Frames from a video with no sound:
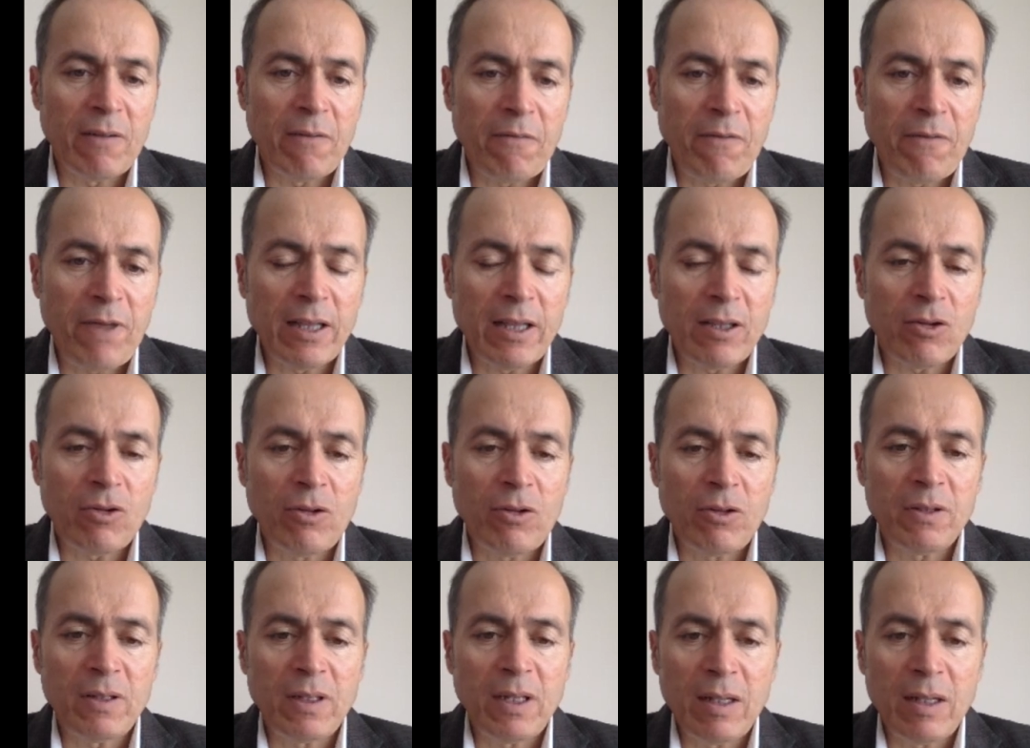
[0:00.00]
fat
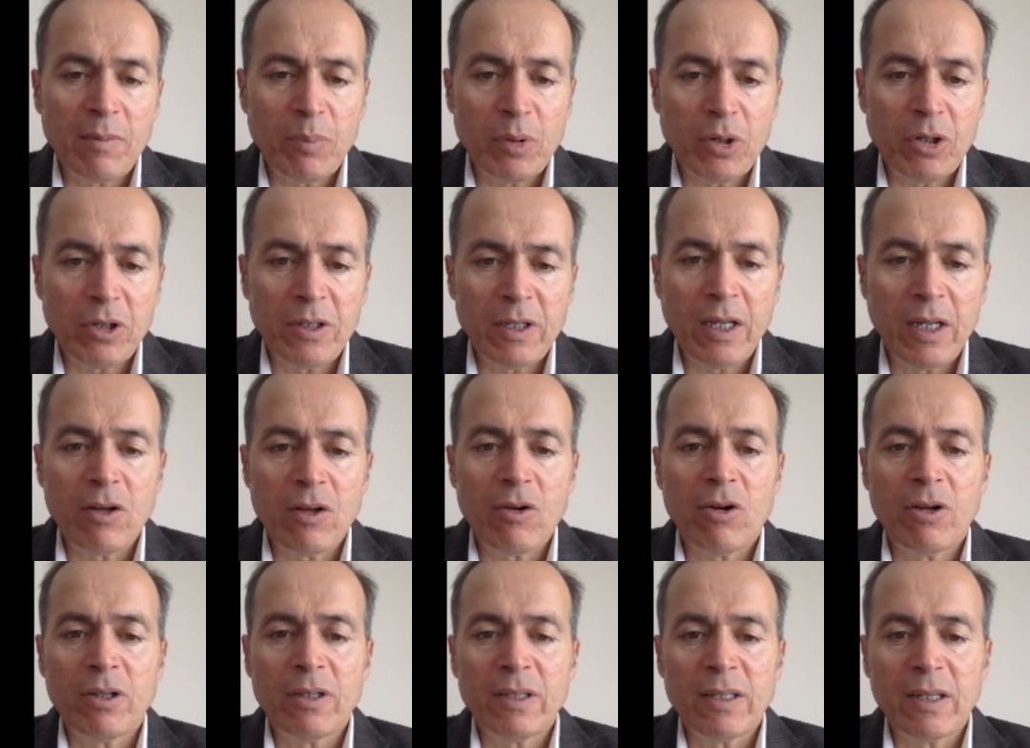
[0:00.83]
content, protein
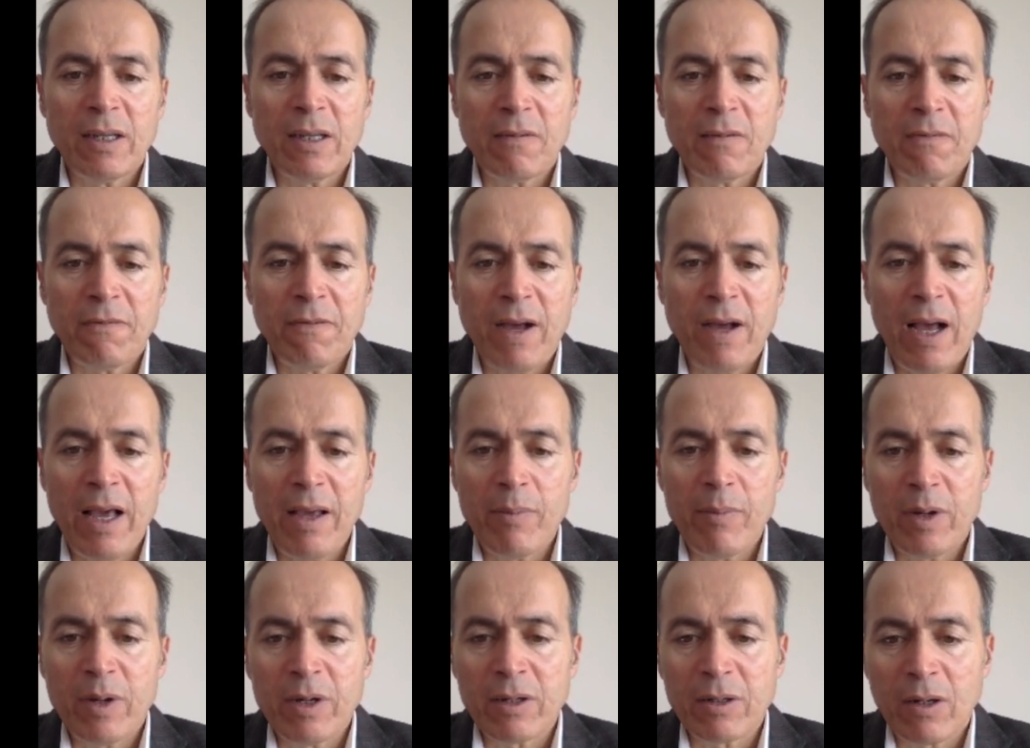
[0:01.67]
content,
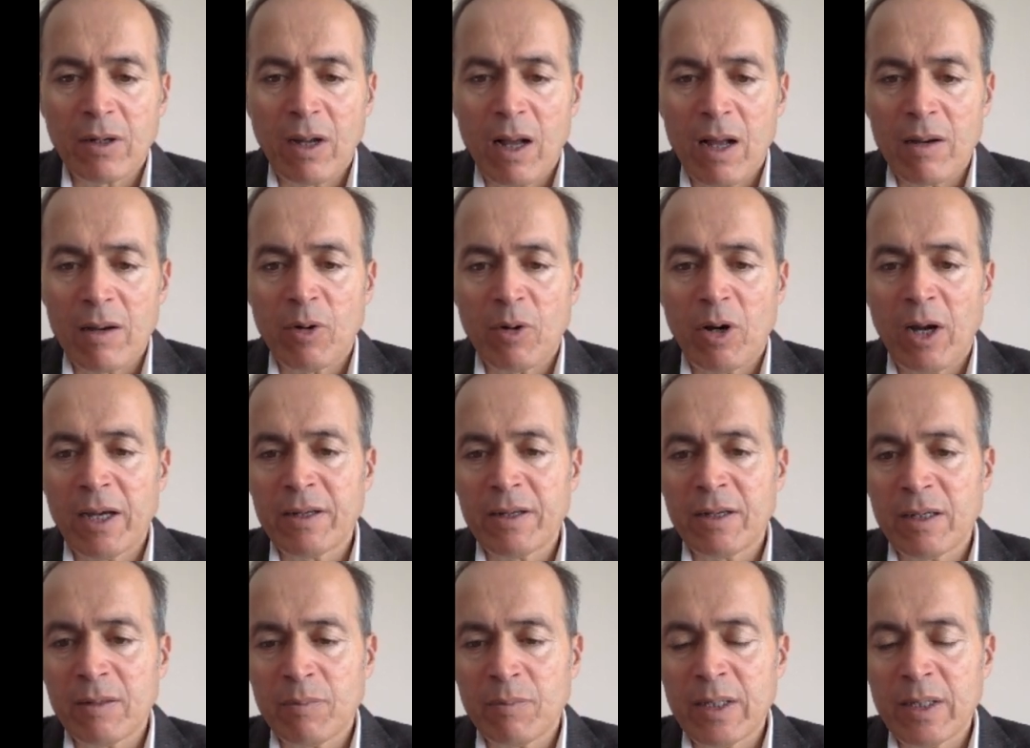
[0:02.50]
fiber,
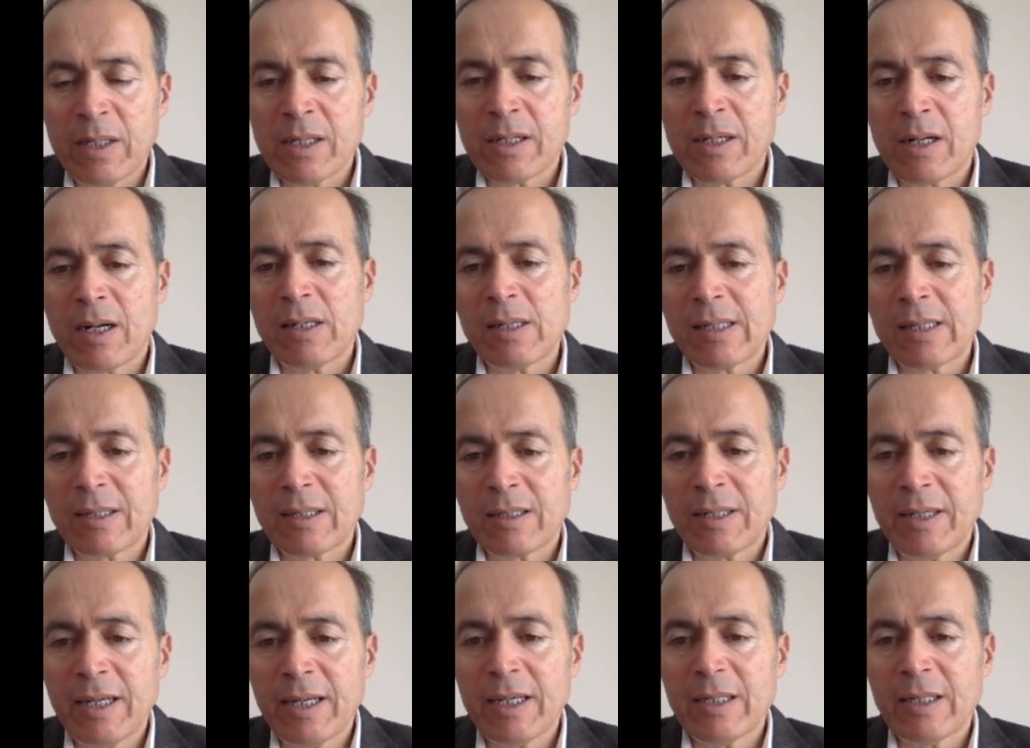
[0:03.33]
carbohydrate, minerals,
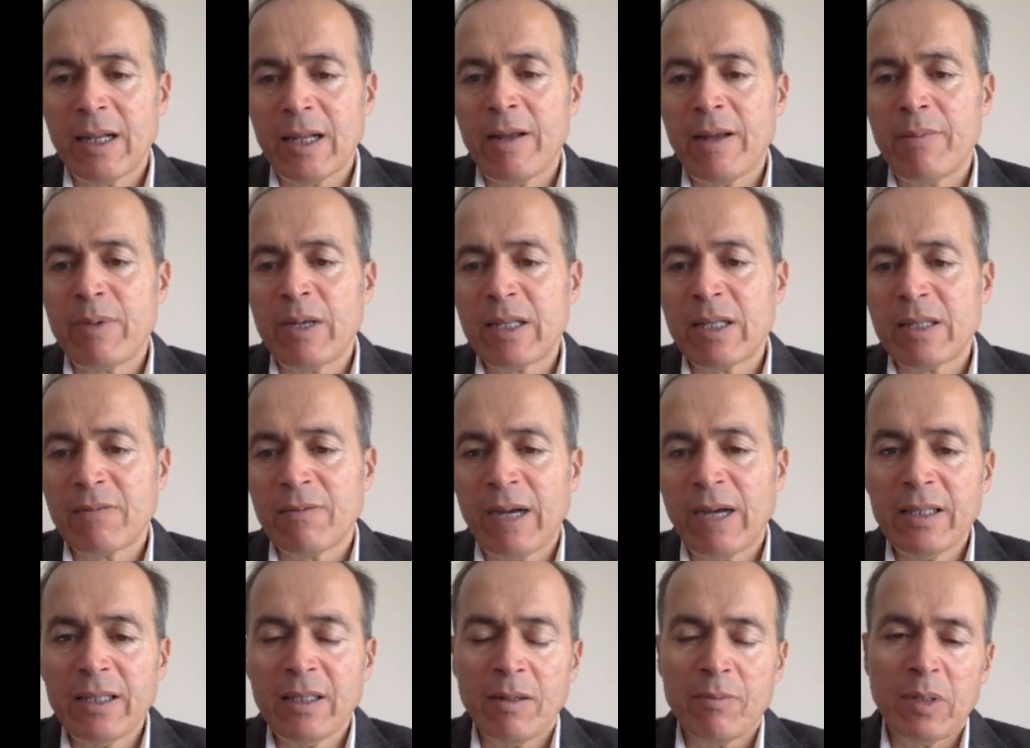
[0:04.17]
trace elements,
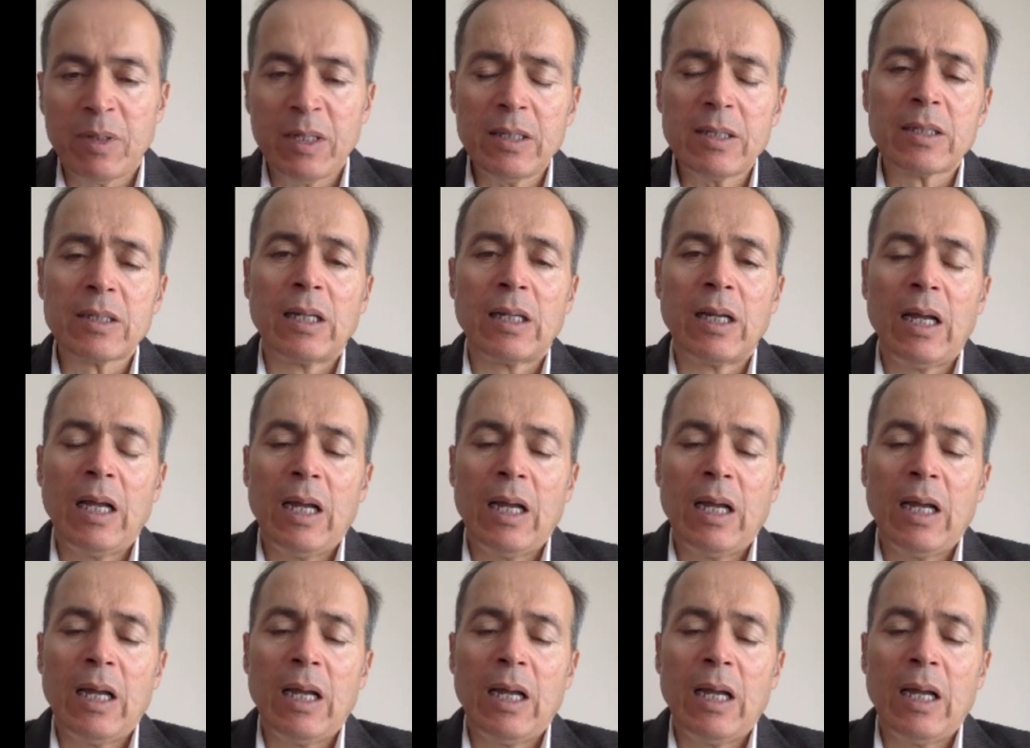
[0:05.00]
vitamins.